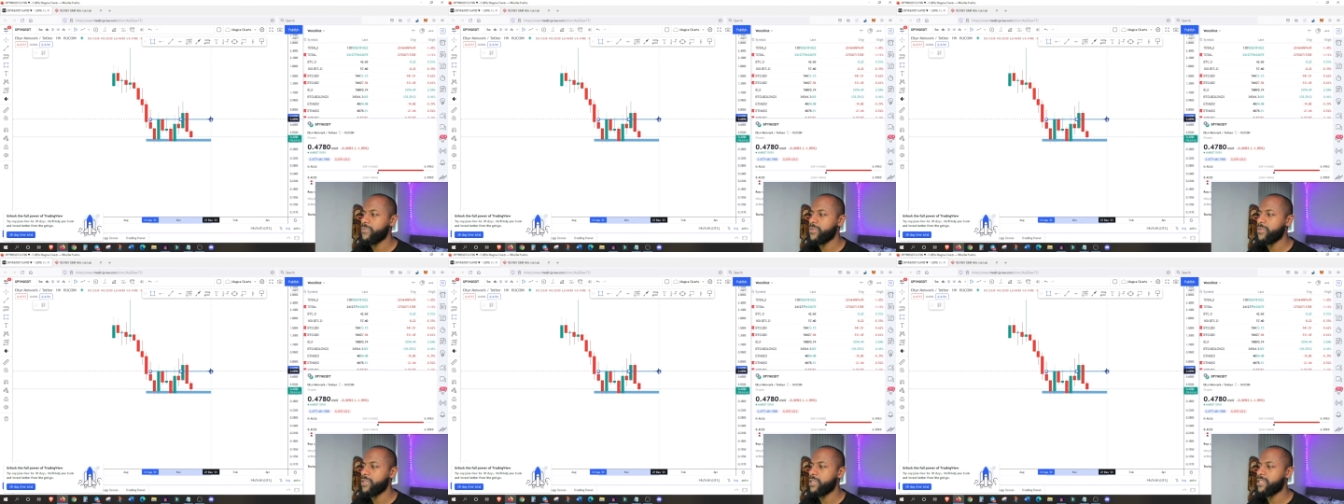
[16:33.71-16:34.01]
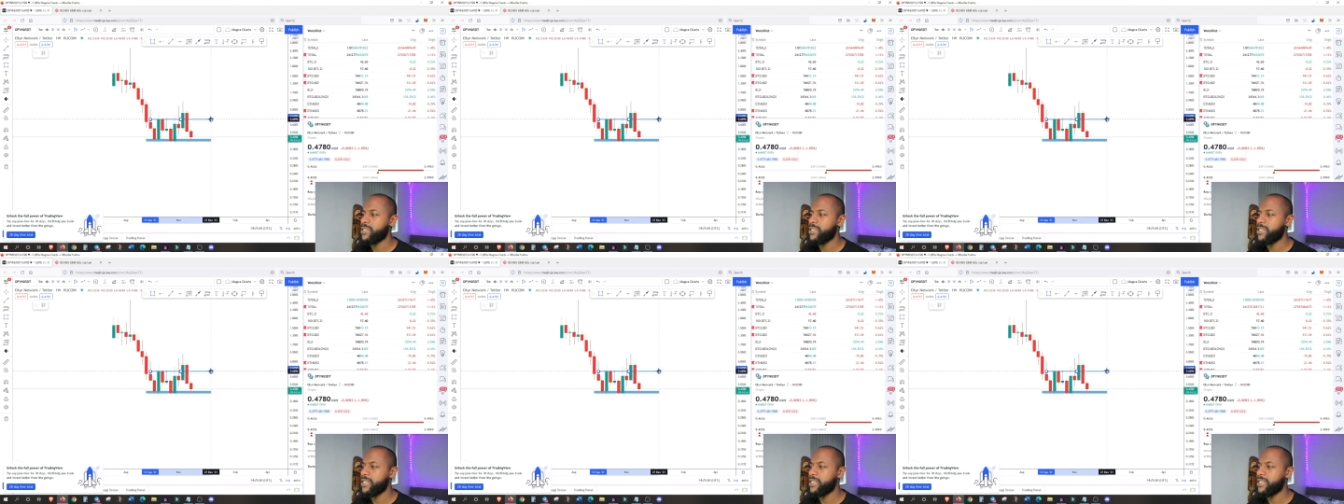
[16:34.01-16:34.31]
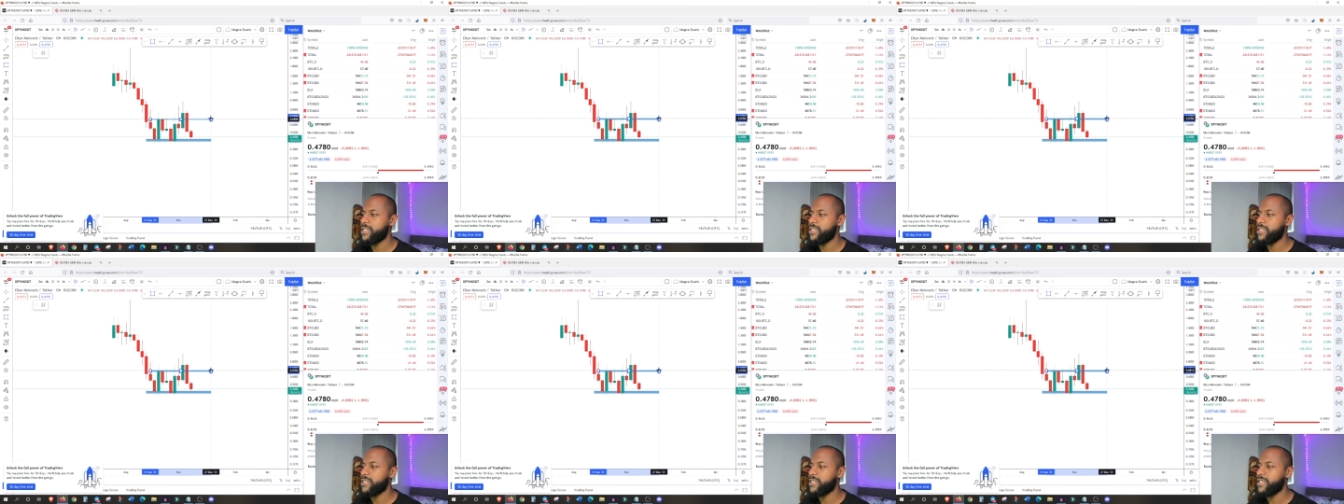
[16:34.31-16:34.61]

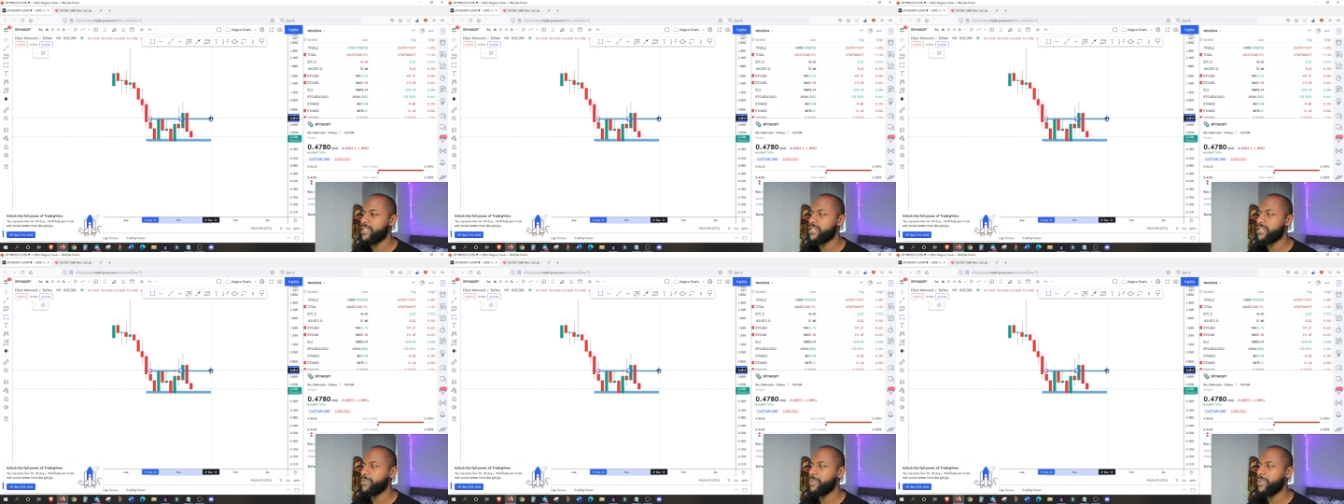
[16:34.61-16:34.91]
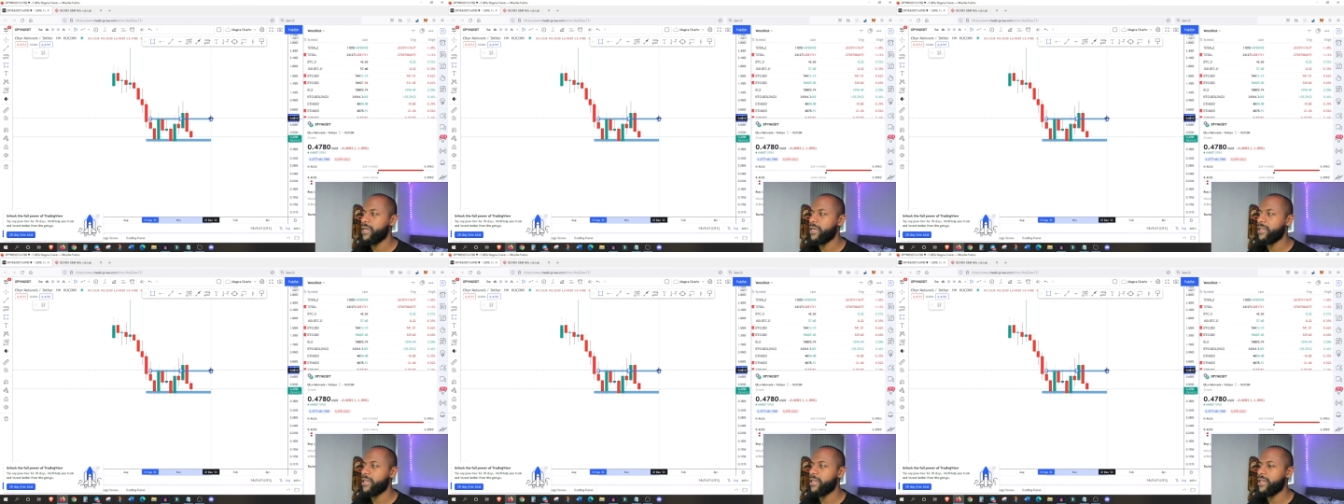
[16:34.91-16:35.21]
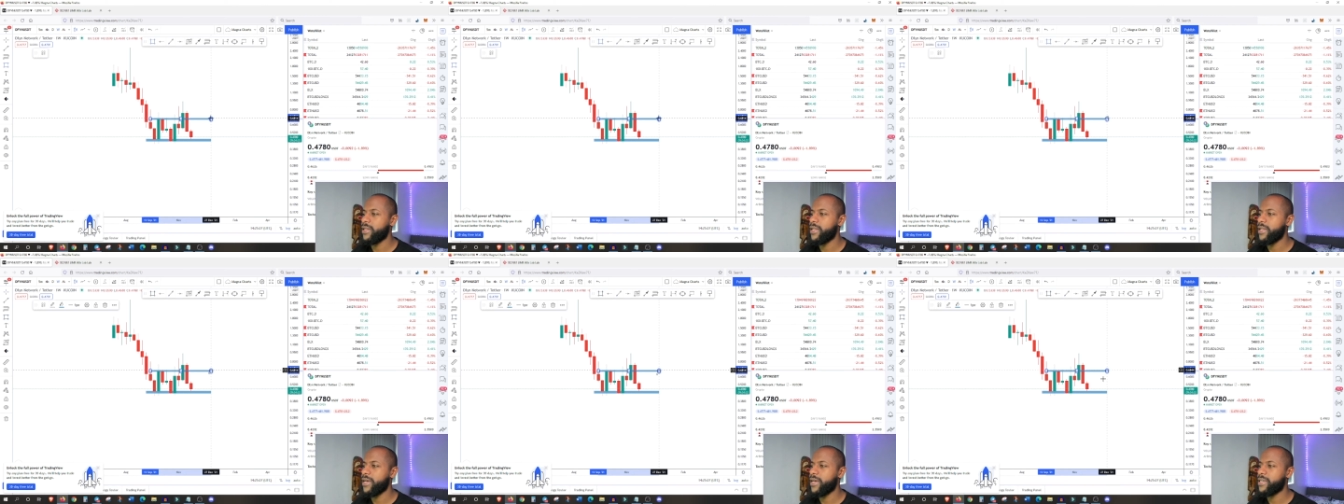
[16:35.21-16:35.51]
60 cents being
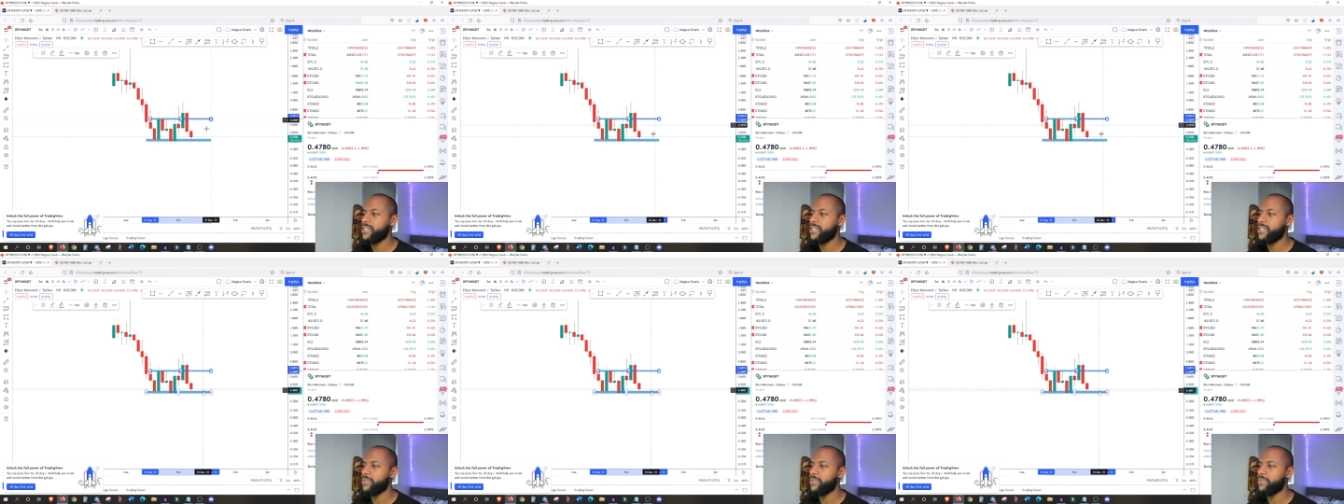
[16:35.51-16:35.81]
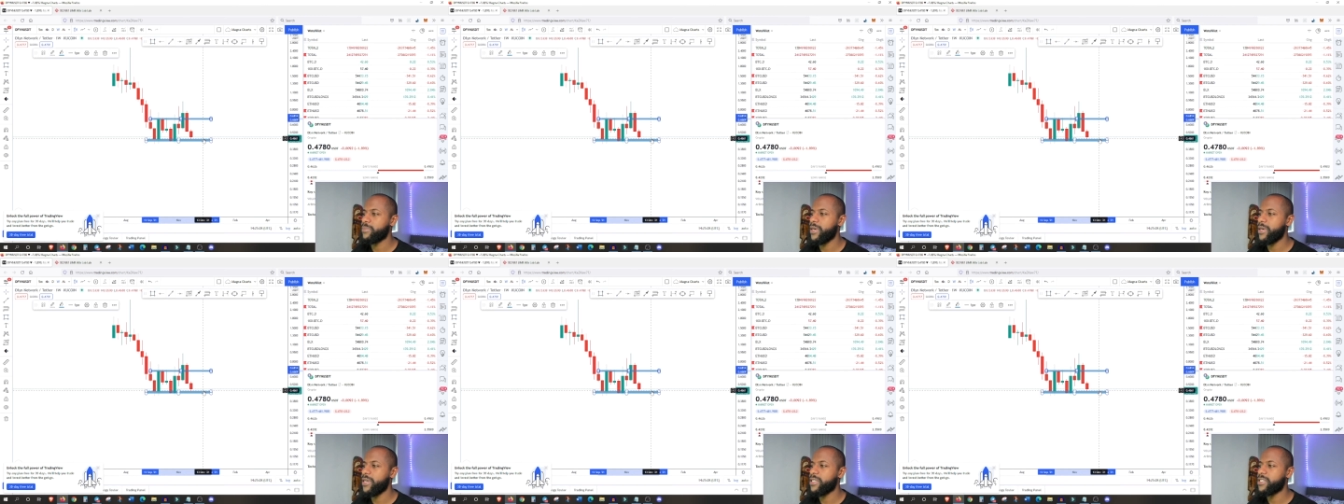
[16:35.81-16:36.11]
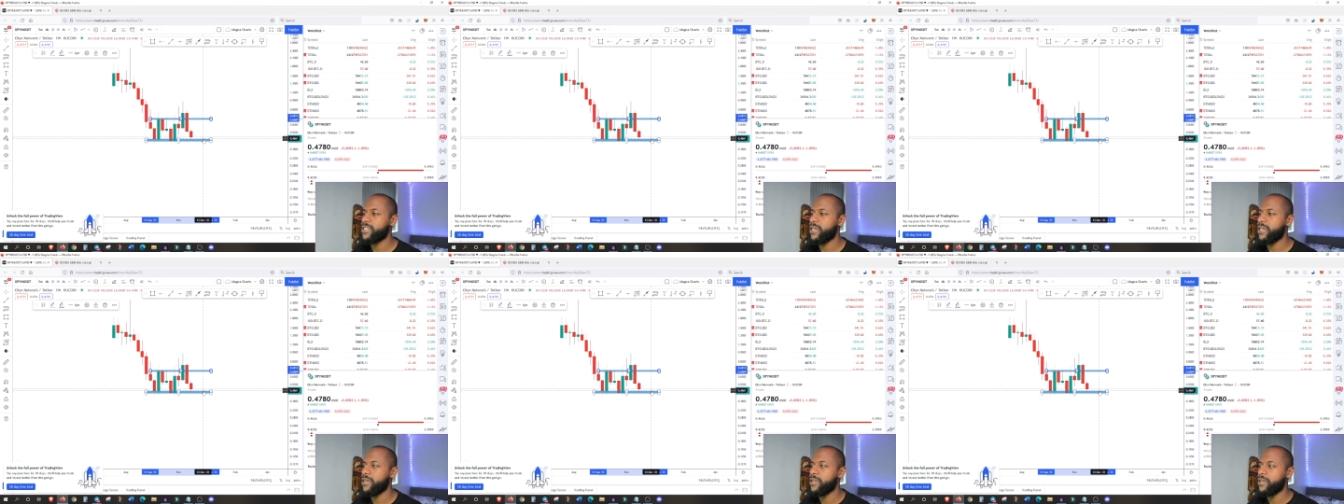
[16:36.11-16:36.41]
the next
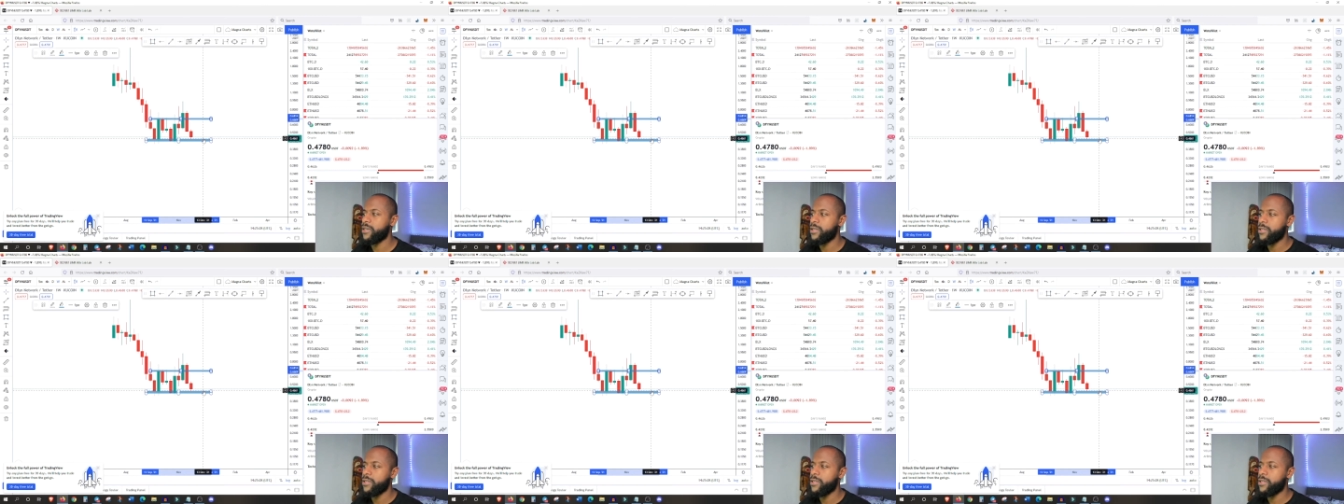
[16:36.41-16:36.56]
major